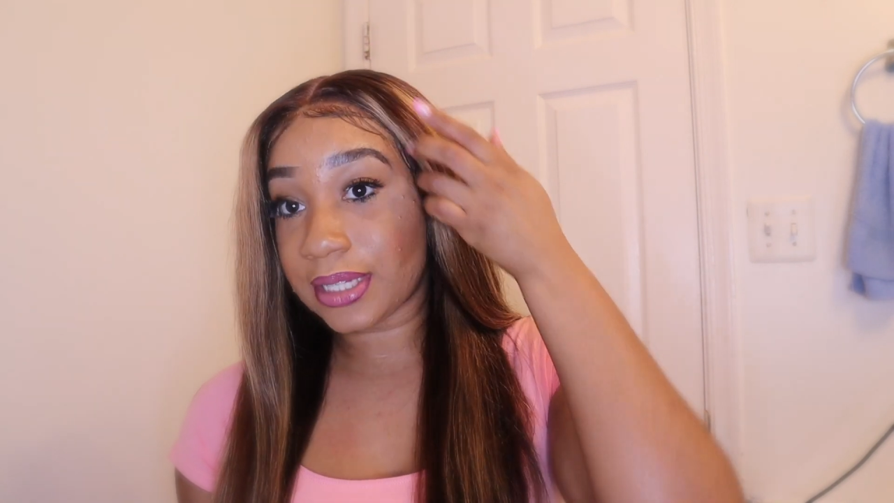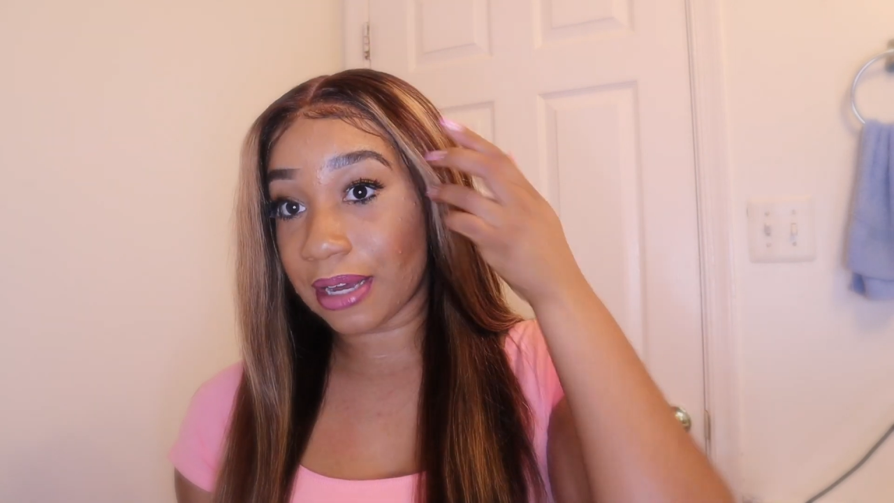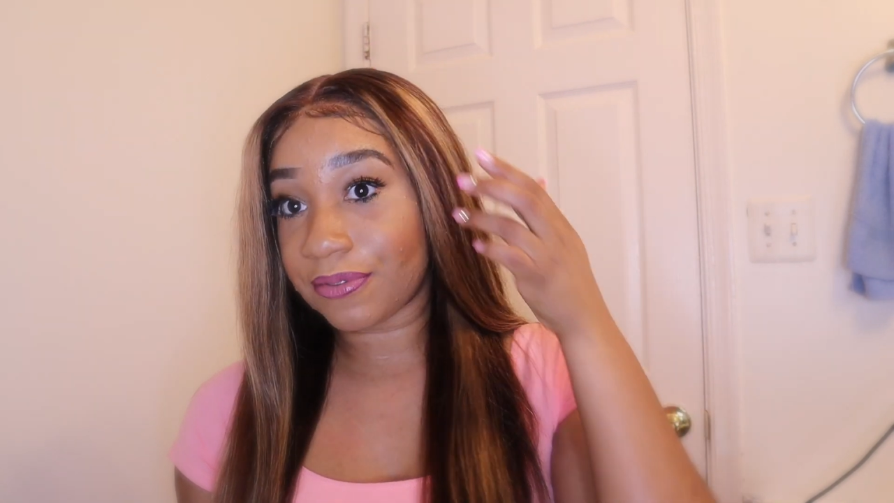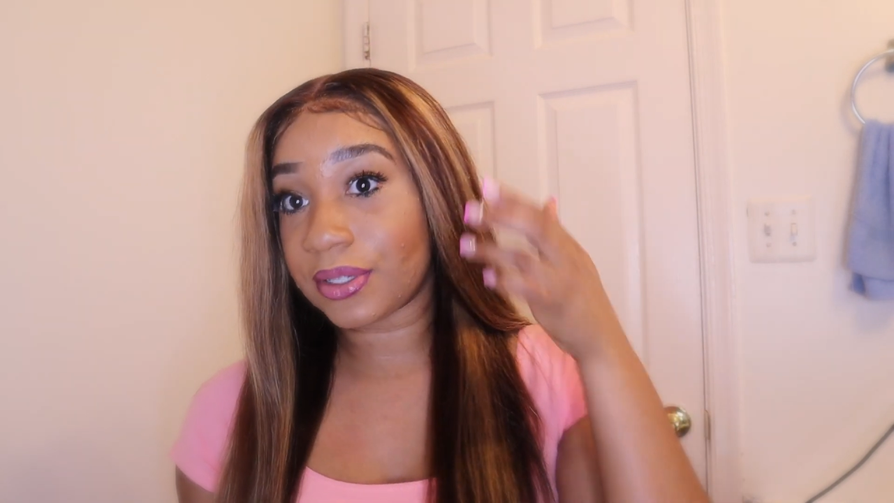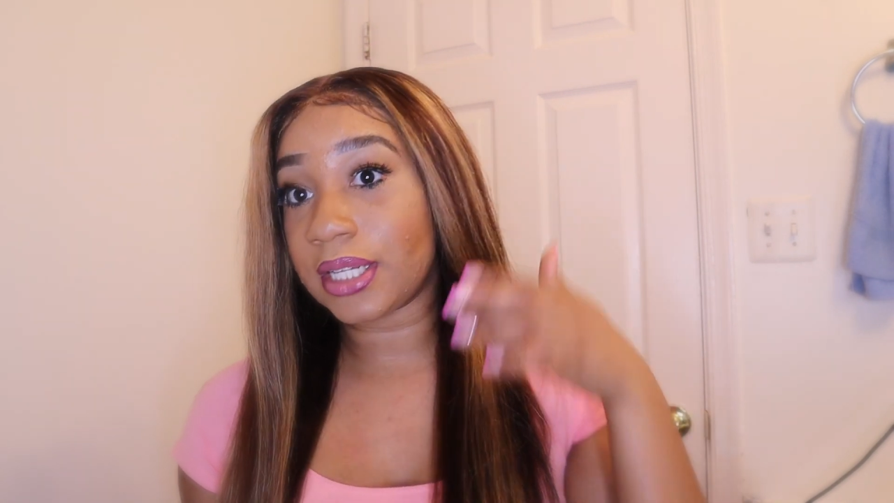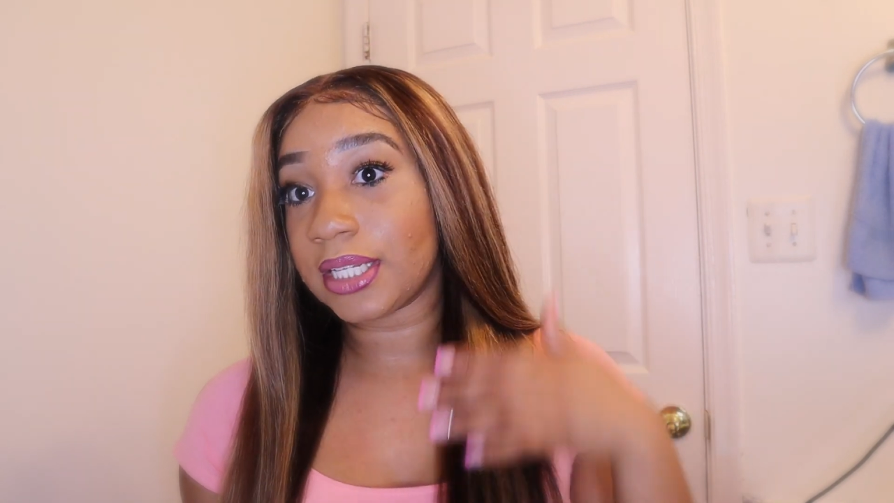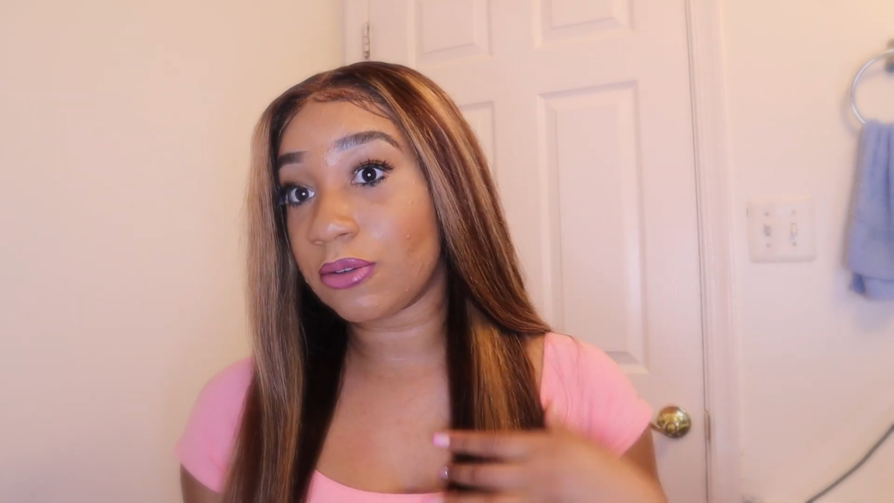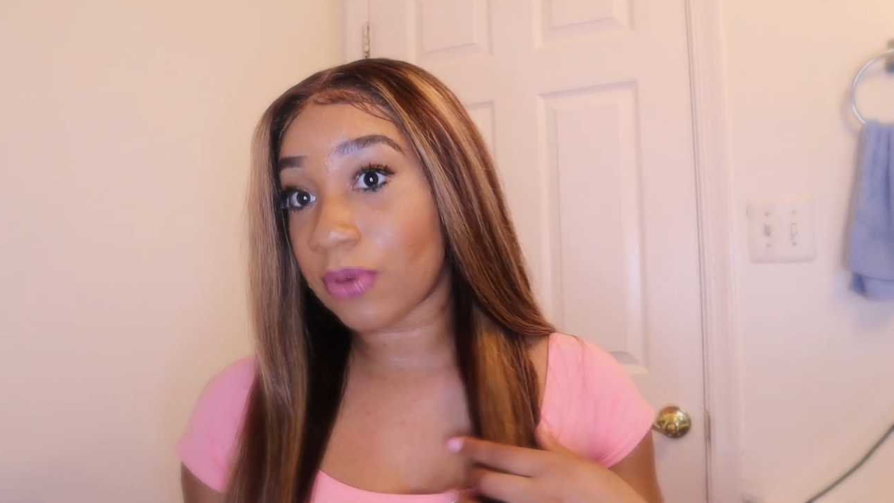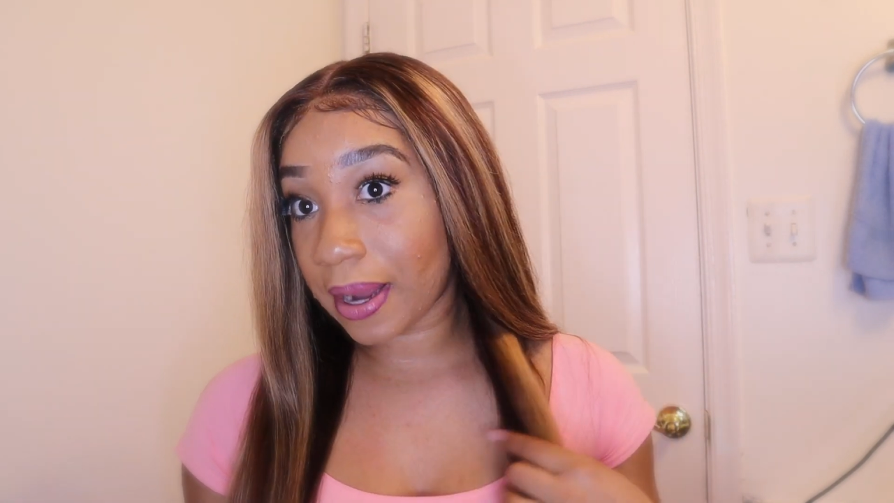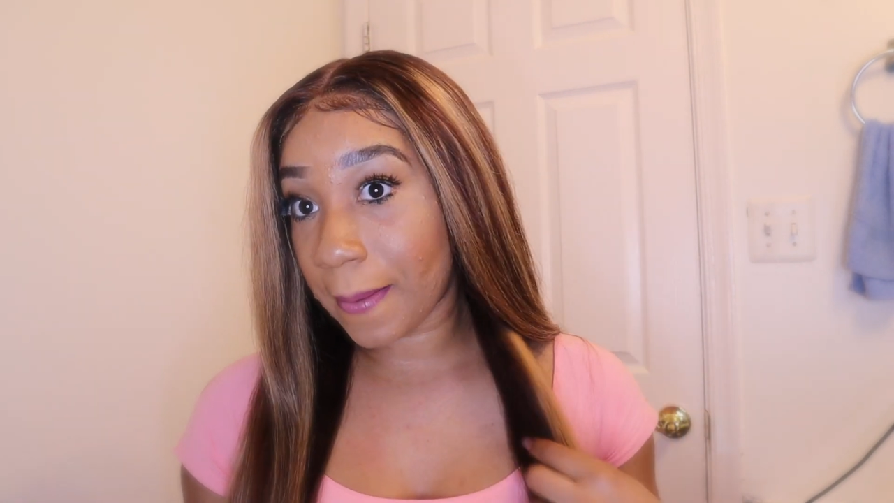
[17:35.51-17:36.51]
definitely
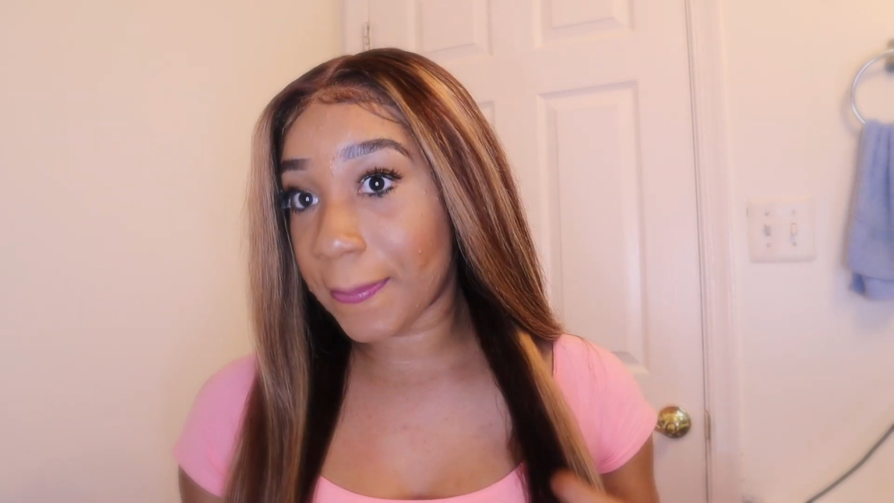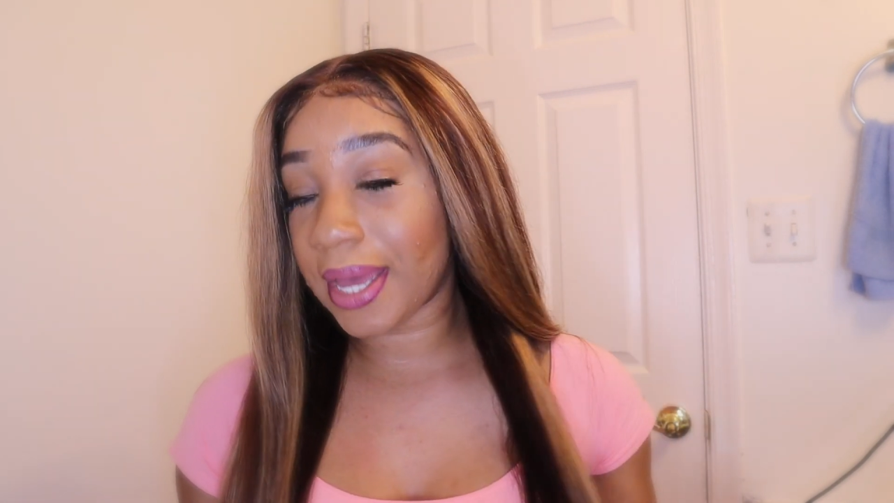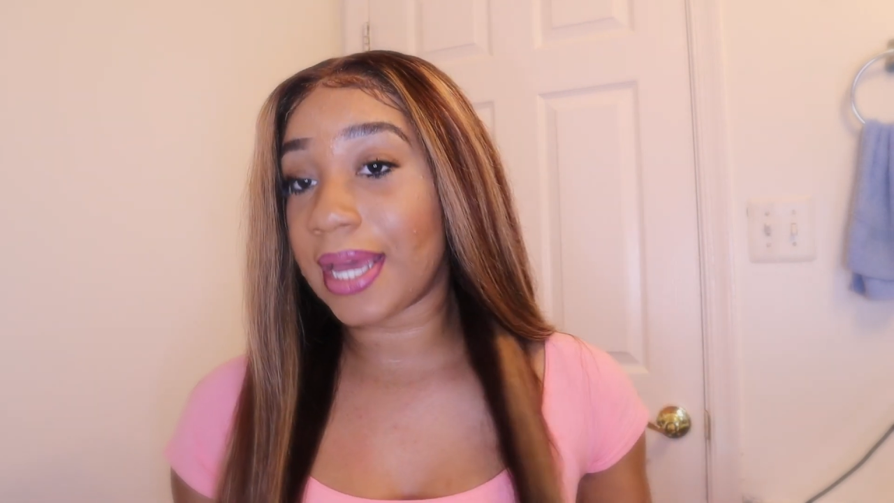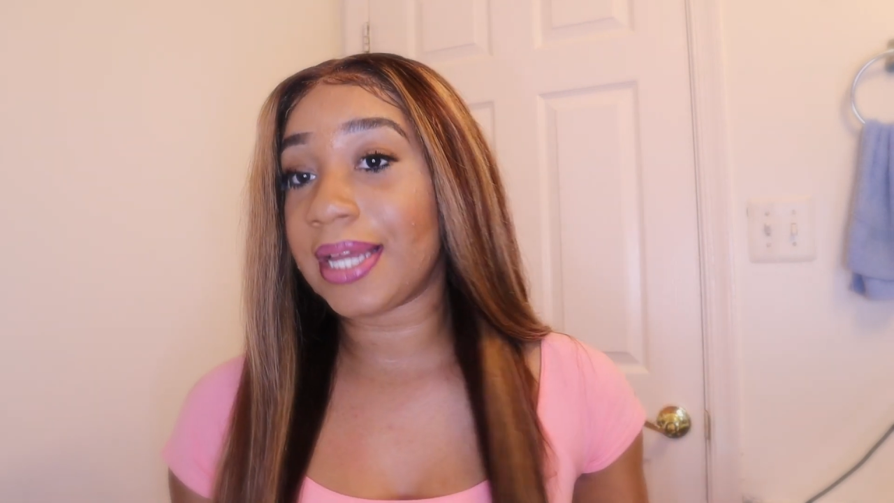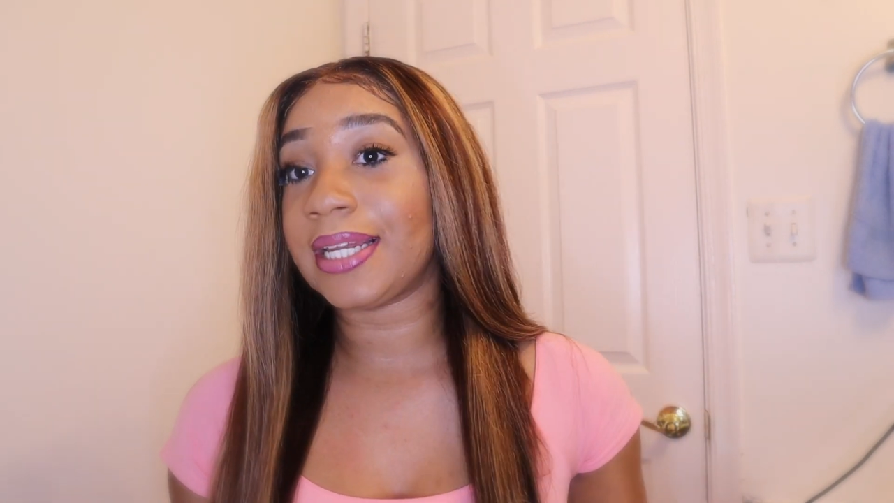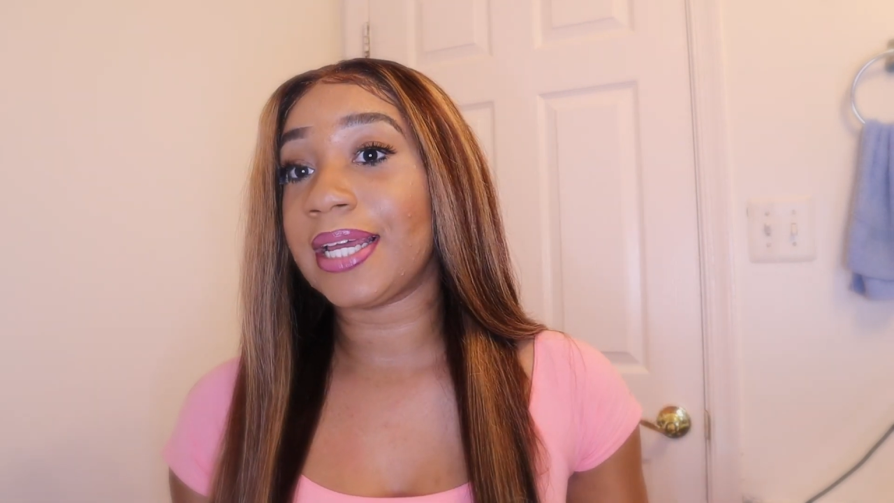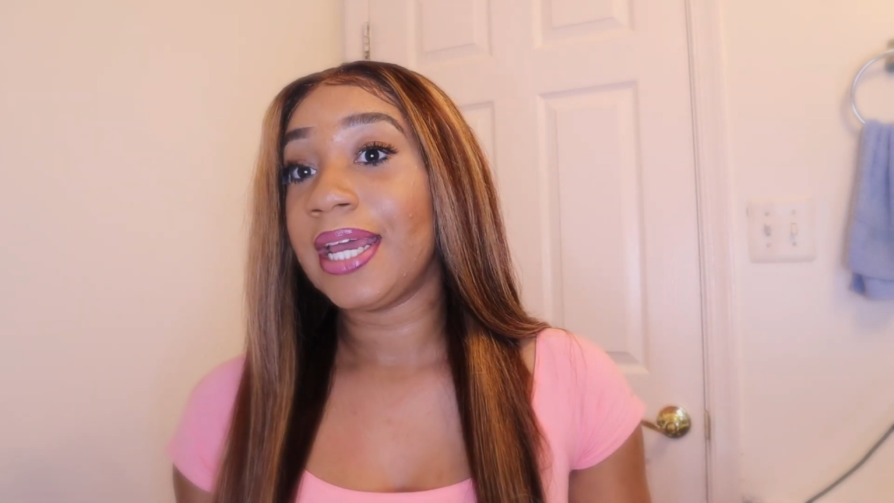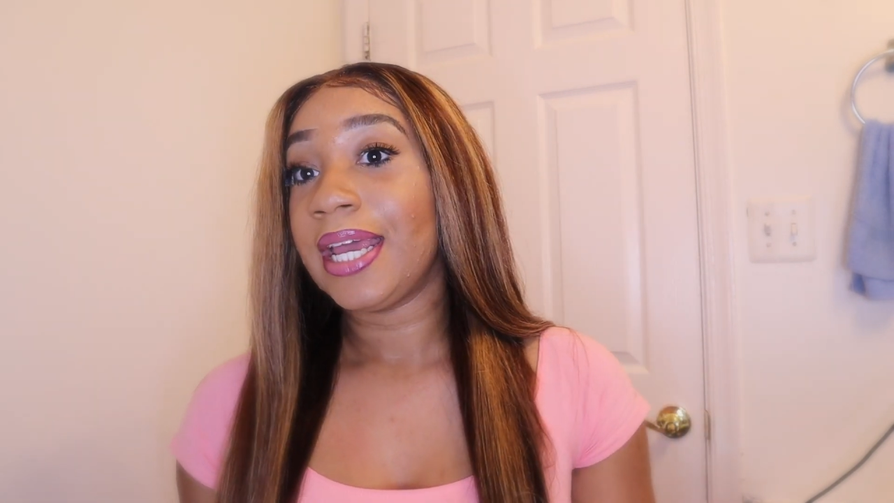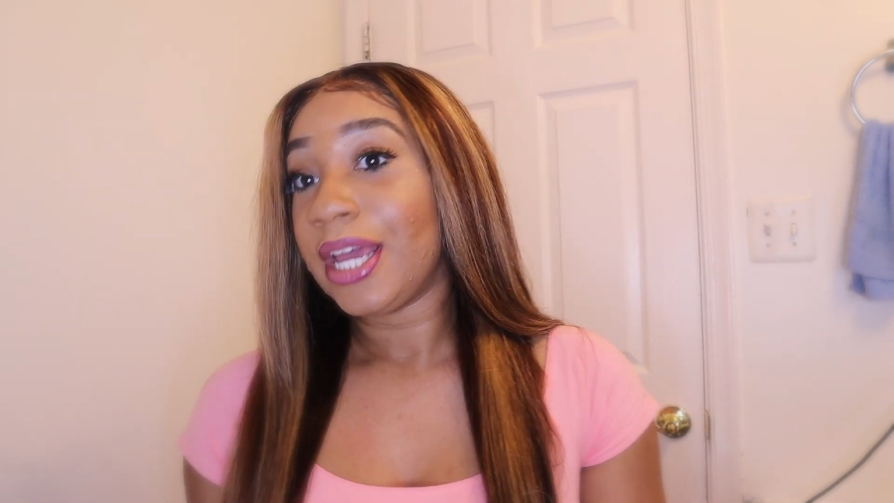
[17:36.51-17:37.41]
recommend,